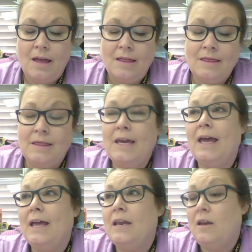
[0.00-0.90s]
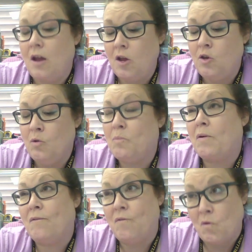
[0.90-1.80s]
Then you
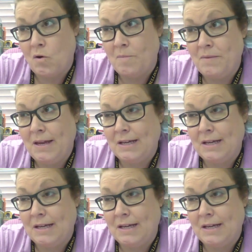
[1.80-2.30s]
perform the